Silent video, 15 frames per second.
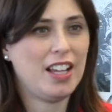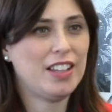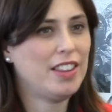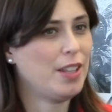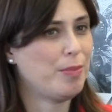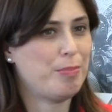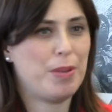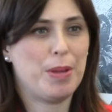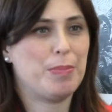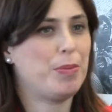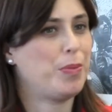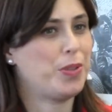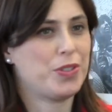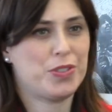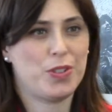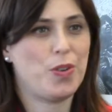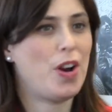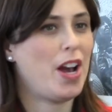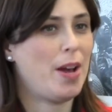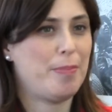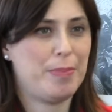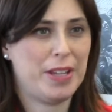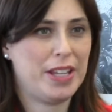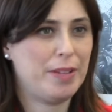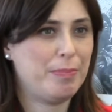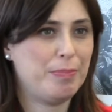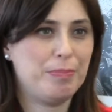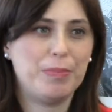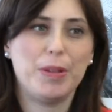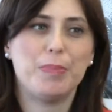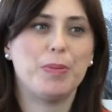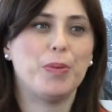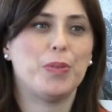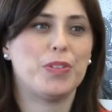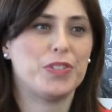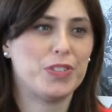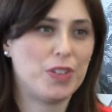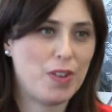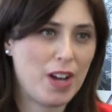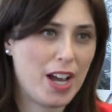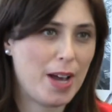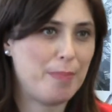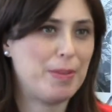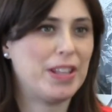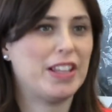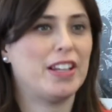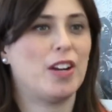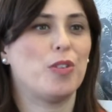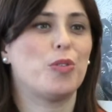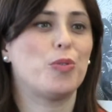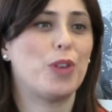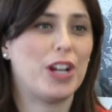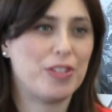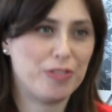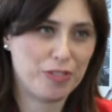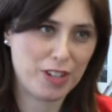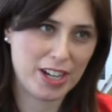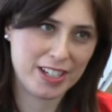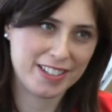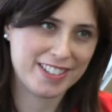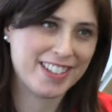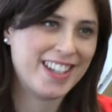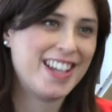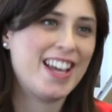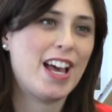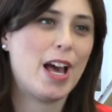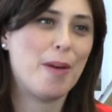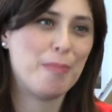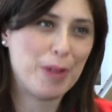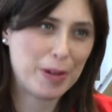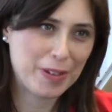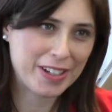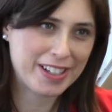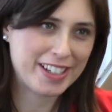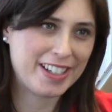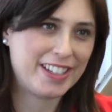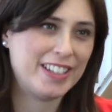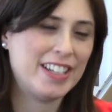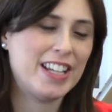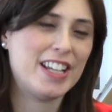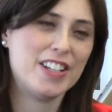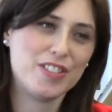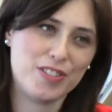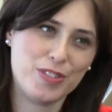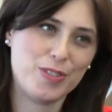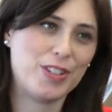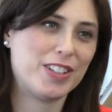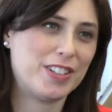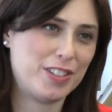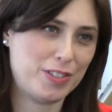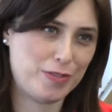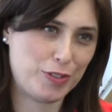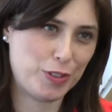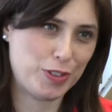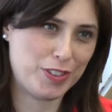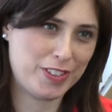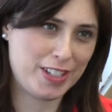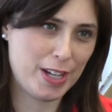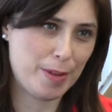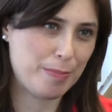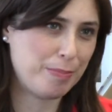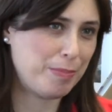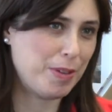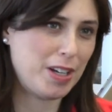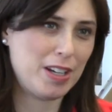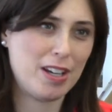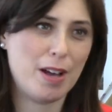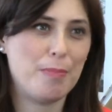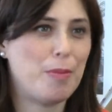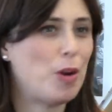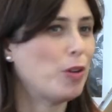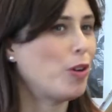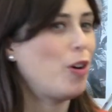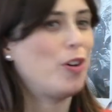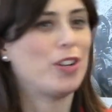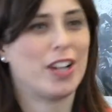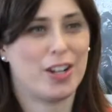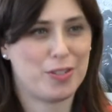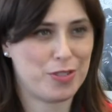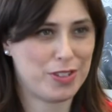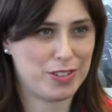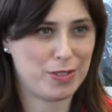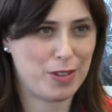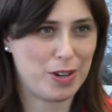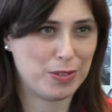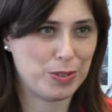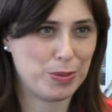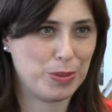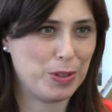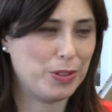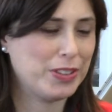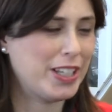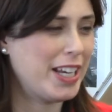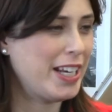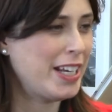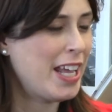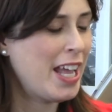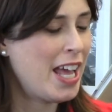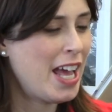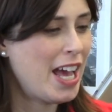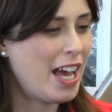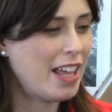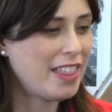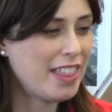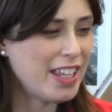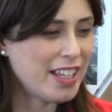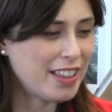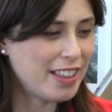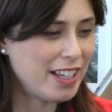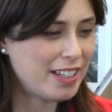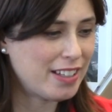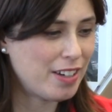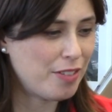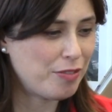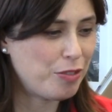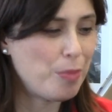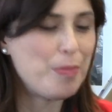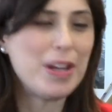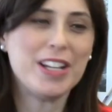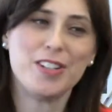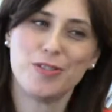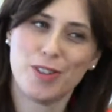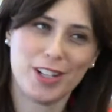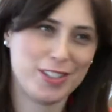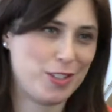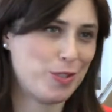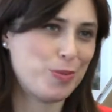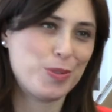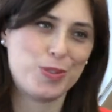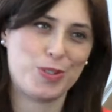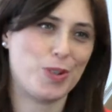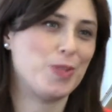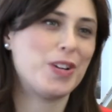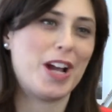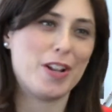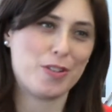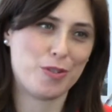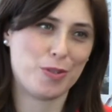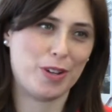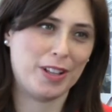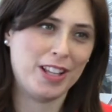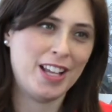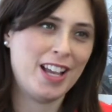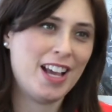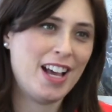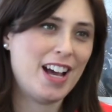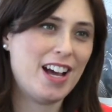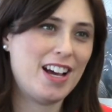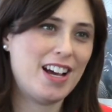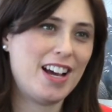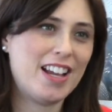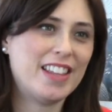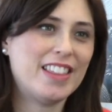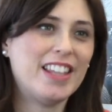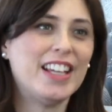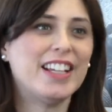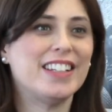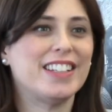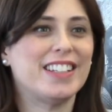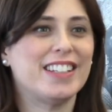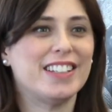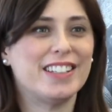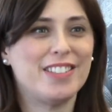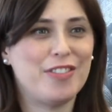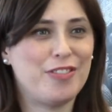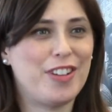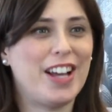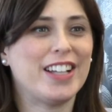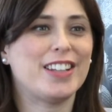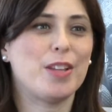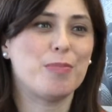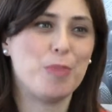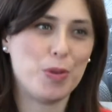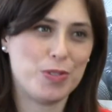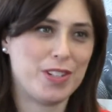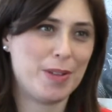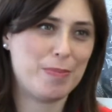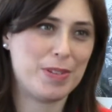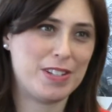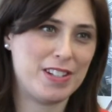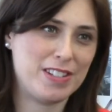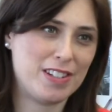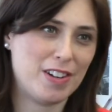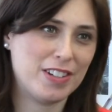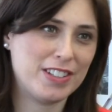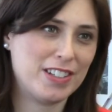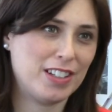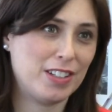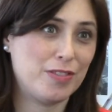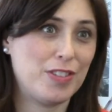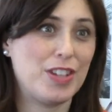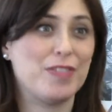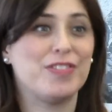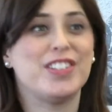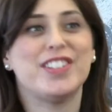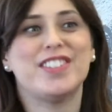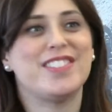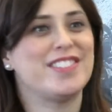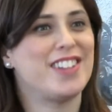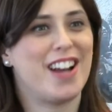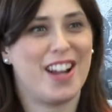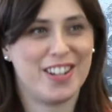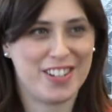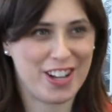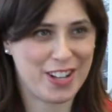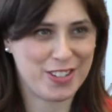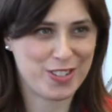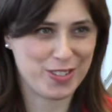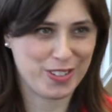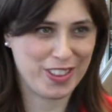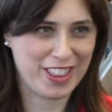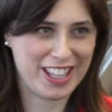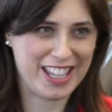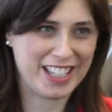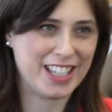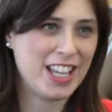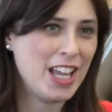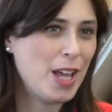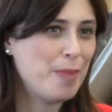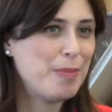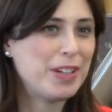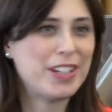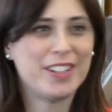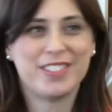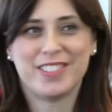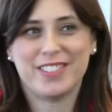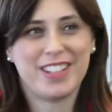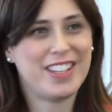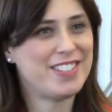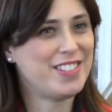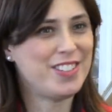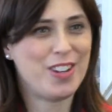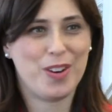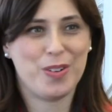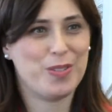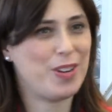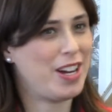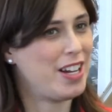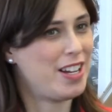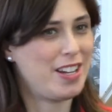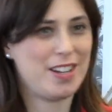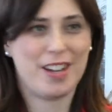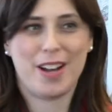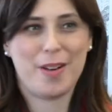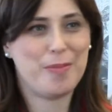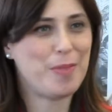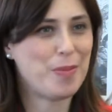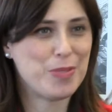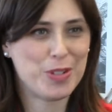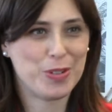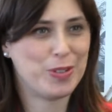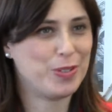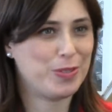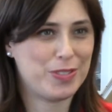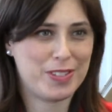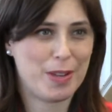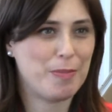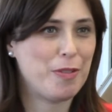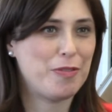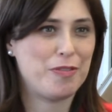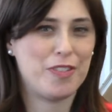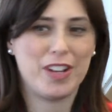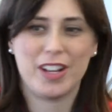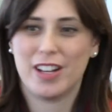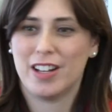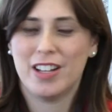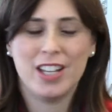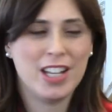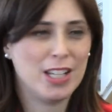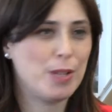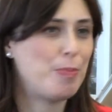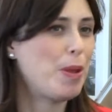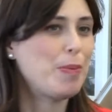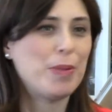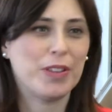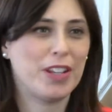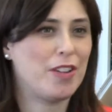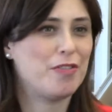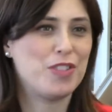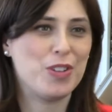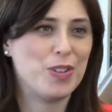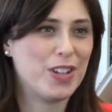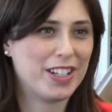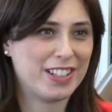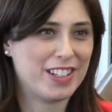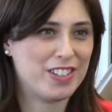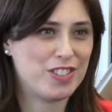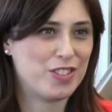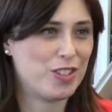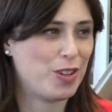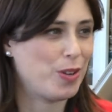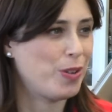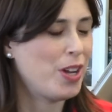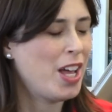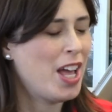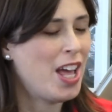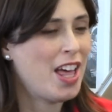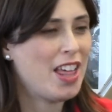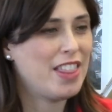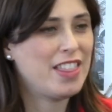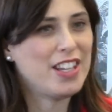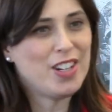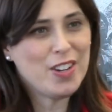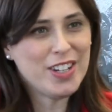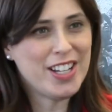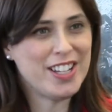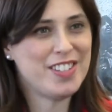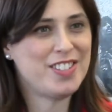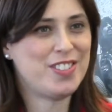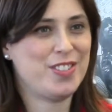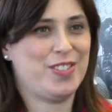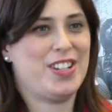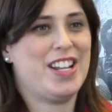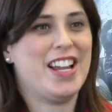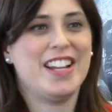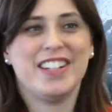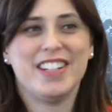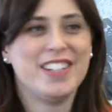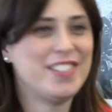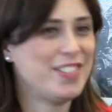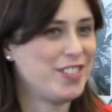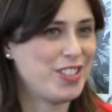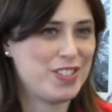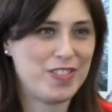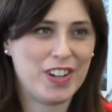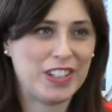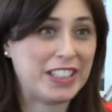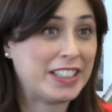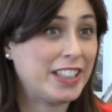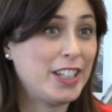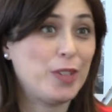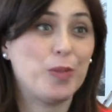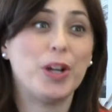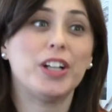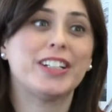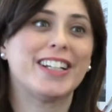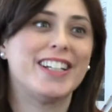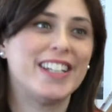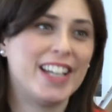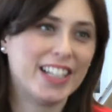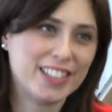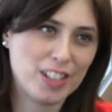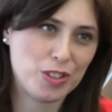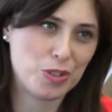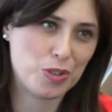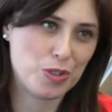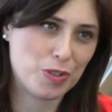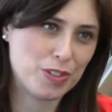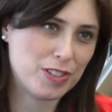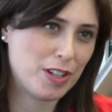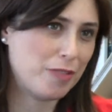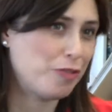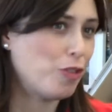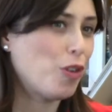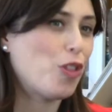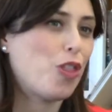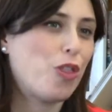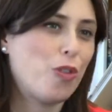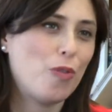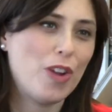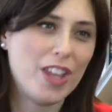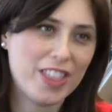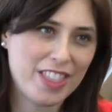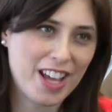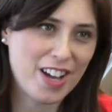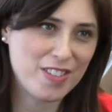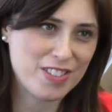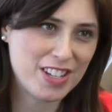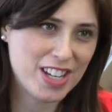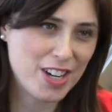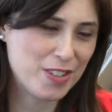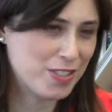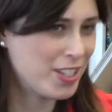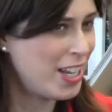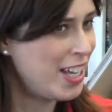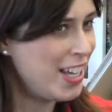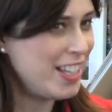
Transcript: I think people were so happy. People were so happy that our great friend, America, is doing this first step among all countries around the world. And I think that for many Israelis, it was so natural. I think the fact that most embassies are in Tel Aviv, this is the unnatural thing. Because, as you know, I'm sure some of the people that are viewing this show, they know the history, and the history is very clear. We are connected to Jerusalem for 3,000 years.